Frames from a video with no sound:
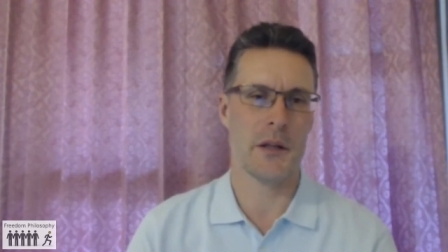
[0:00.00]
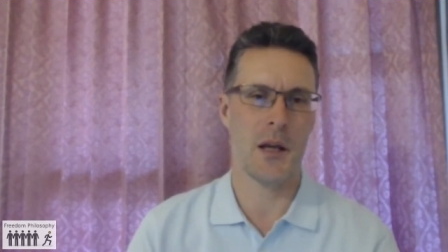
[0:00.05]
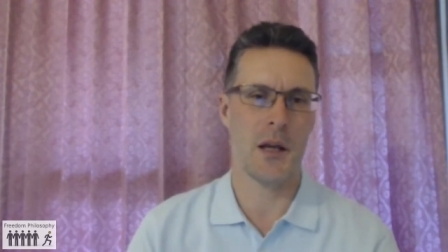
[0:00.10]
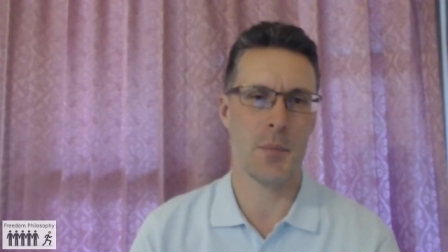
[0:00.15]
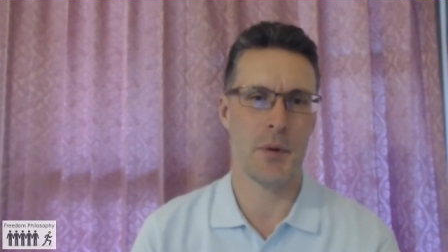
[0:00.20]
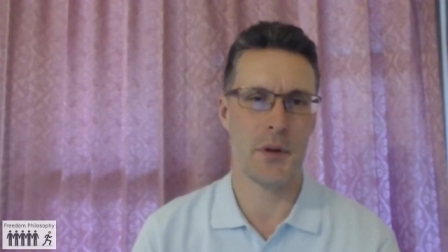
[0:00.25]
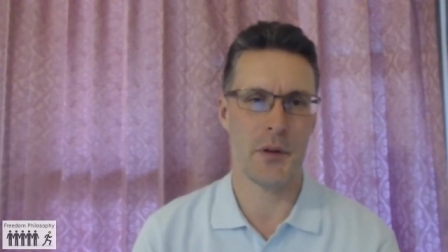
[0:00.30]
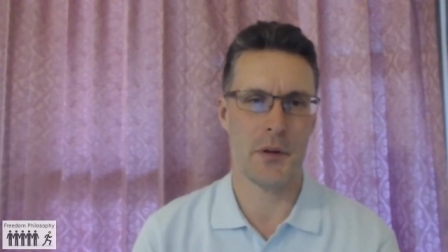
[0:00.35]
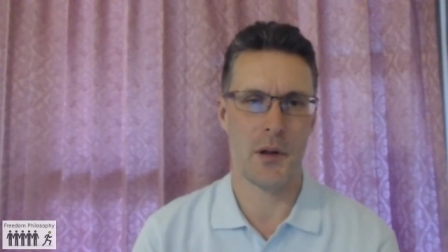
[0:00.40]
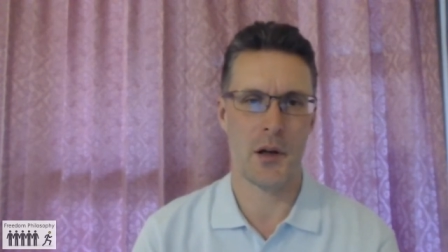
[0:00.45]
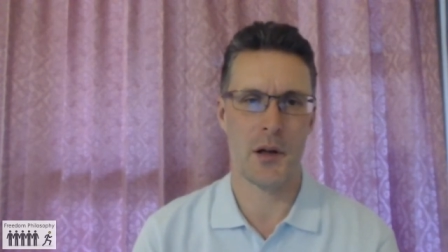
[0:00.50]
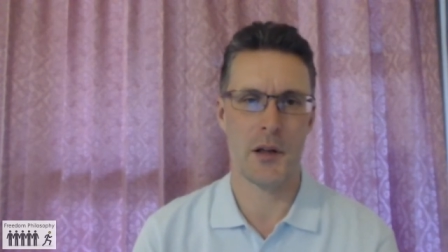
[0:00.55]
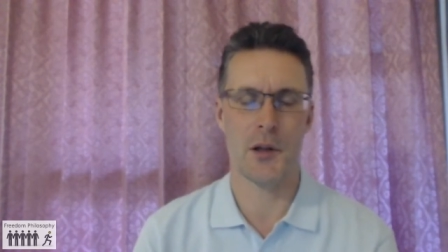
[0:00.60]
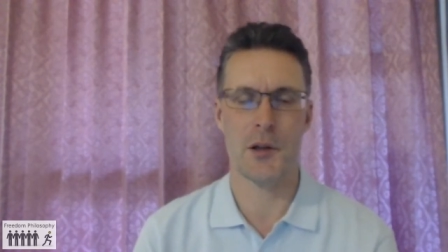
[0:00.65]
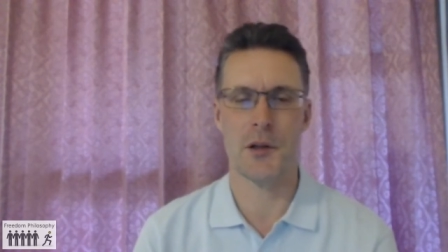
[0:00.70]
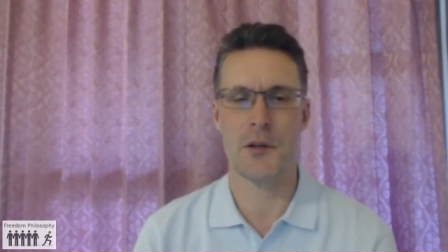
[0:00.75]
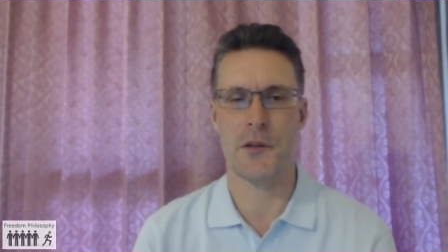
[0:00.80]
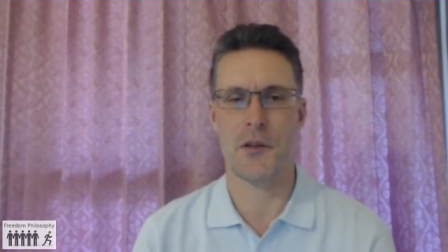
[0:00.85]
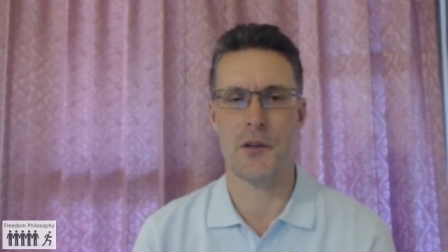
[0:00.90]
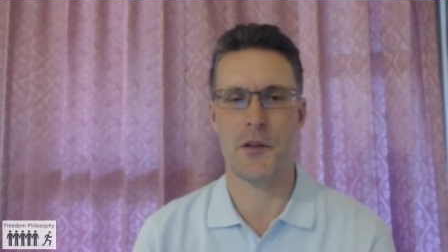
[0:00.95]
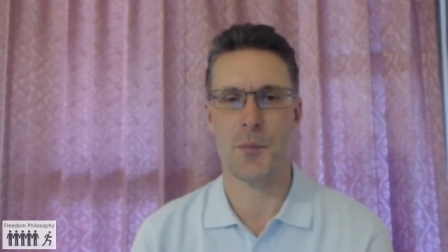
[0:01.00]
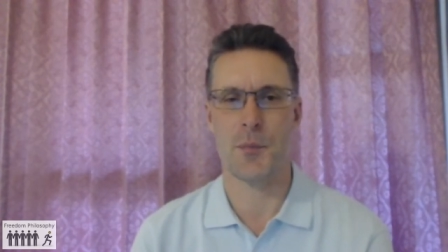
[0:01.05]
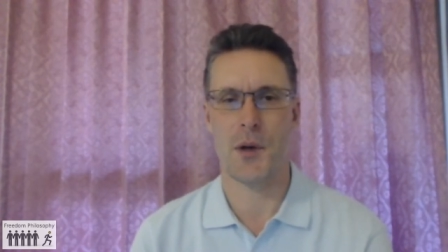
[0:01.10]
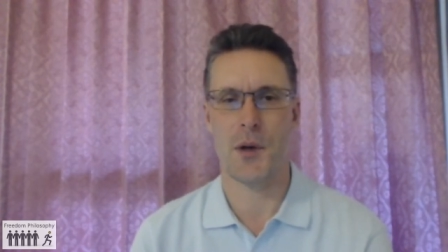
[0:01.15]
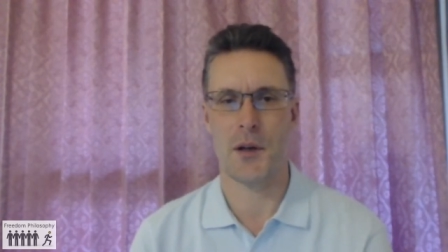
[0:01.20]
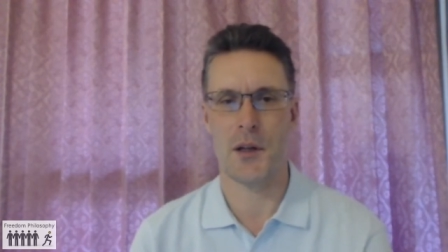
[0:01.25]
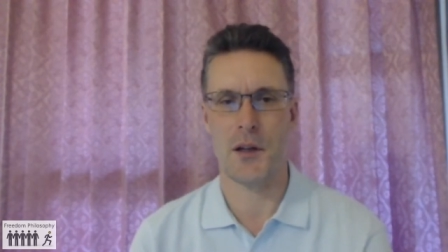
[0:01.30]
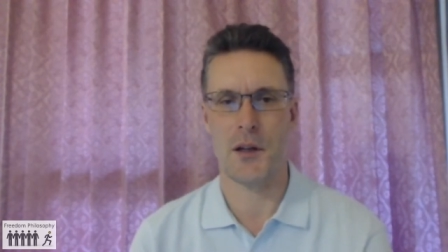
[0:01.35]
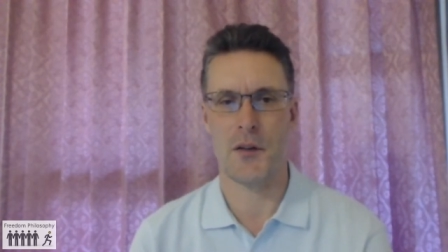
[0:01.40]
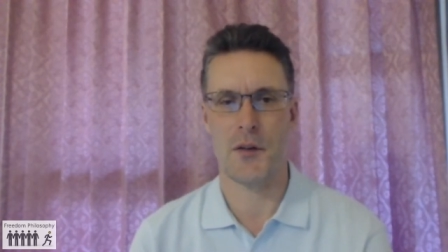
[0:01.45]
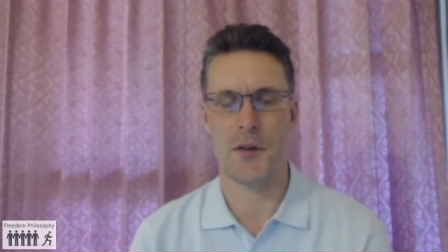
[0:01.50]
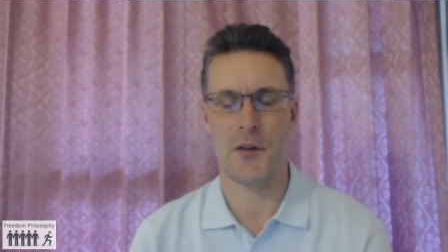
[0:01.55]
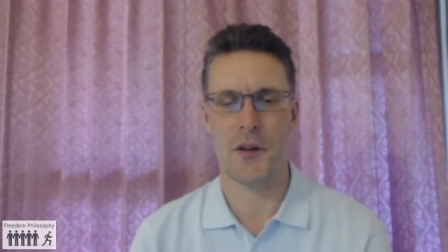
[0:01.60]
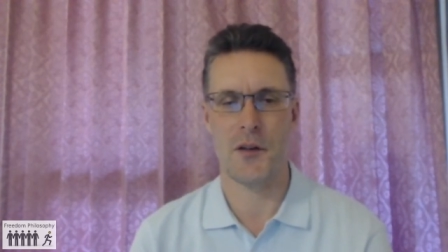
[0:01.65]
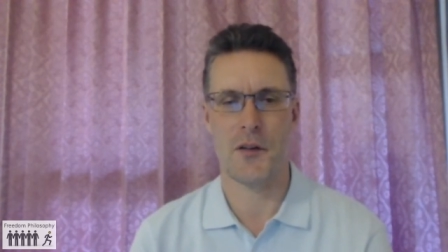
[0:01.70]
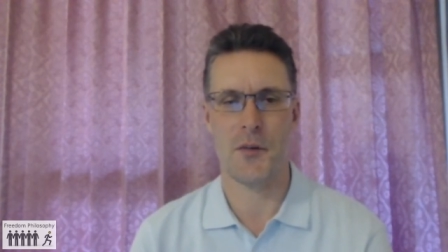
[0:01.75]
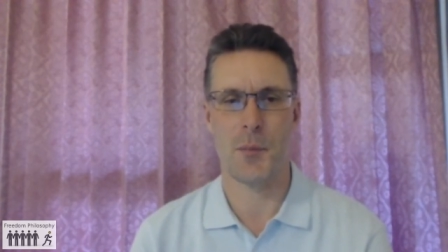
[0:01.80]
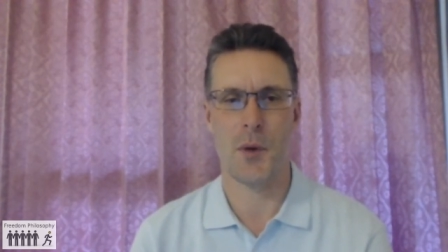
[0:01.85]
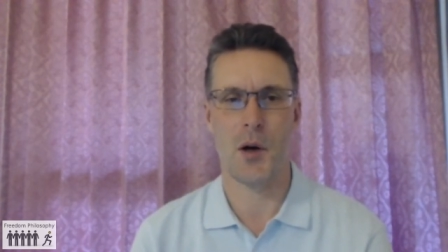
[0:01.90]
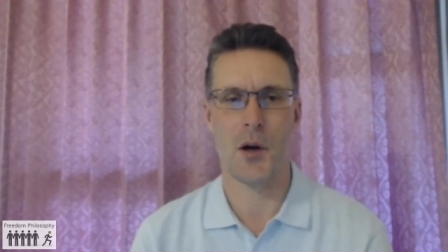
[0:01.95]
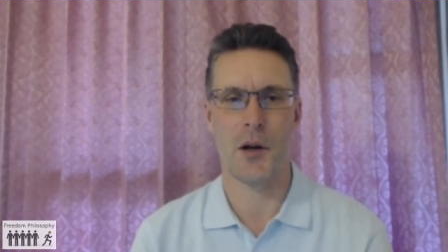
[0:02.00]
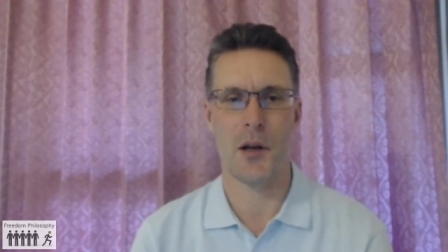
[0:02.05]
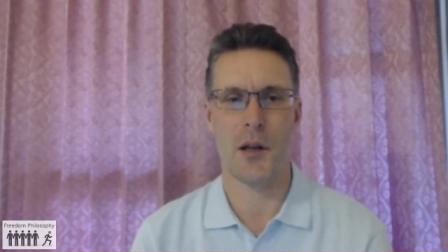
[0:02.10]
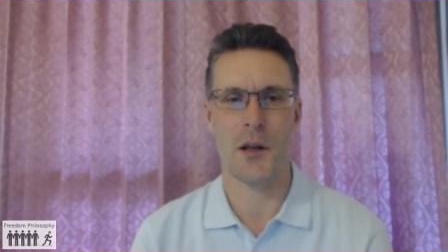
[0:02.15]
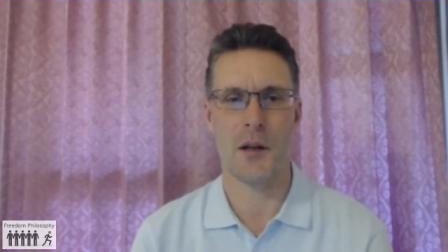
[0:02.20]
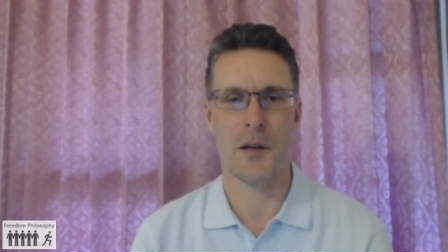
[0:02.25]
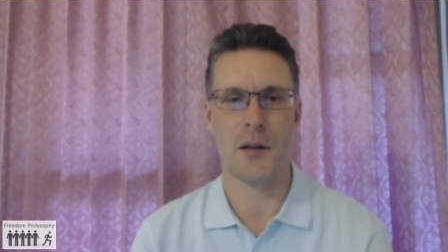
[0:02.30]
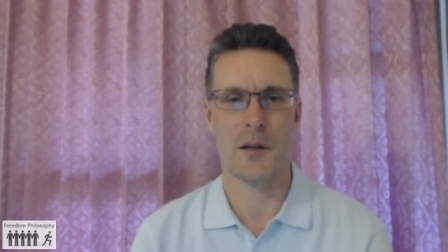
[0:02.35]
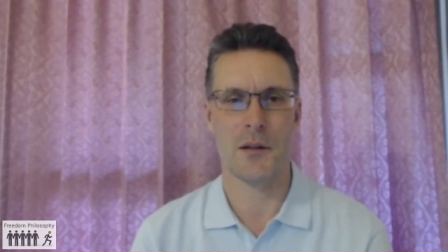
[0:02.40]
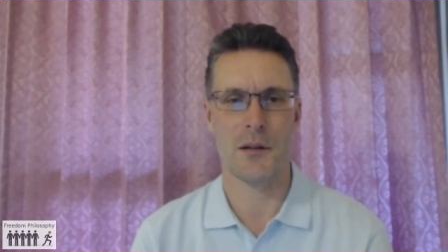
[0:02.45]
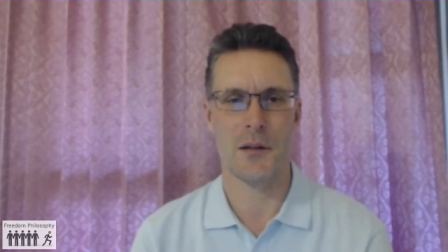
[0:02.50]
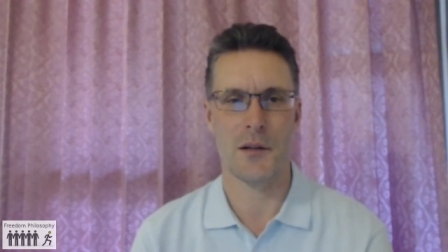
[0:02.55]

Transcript: yeah, but I earned this money. It's, it's mine.